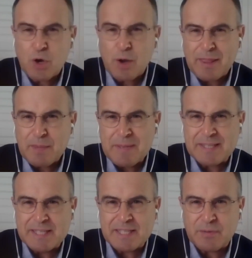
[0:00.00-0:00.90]
about the
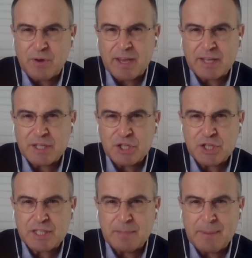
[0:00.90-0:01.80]
business of cricket in
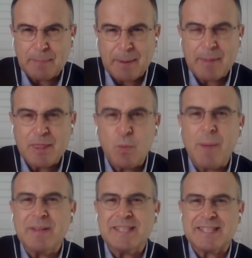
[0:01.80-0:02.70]
just a bit, but I mean, the
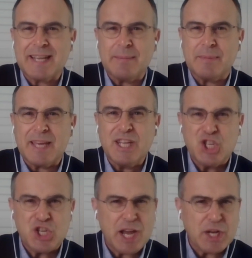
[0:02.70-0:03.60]
women's team is
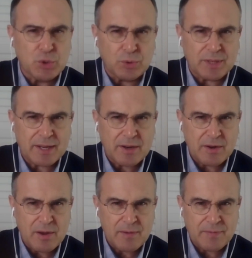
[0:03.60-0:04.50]
scheduled, I don't
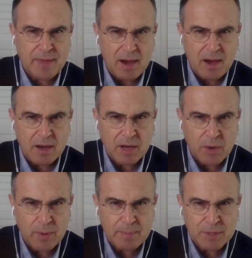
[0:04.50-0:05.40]
know if they are
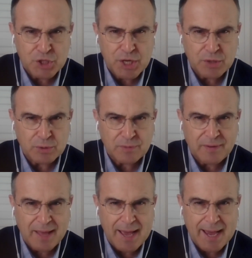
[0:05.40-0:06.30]
going, but scheduled to
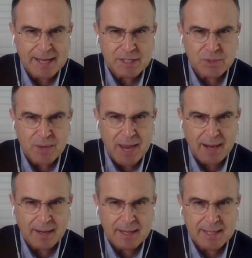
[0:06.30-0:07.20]
fly to
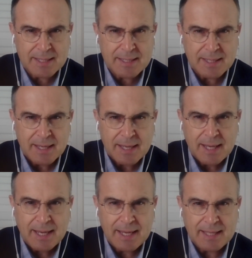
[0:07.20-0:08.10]
England
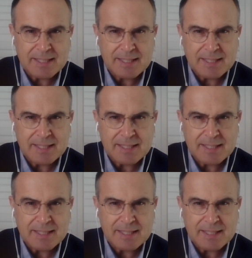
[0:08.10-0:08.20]
in